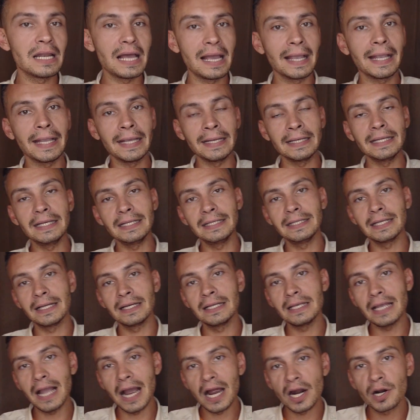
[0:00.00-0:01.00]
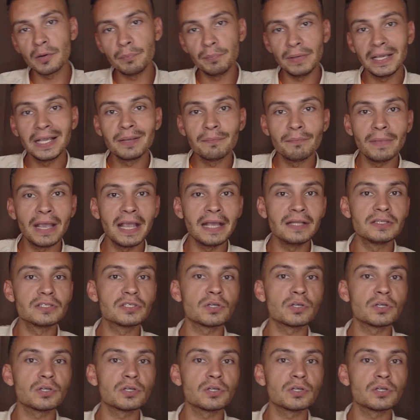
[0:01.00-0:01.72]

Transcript: like in Italy are being made.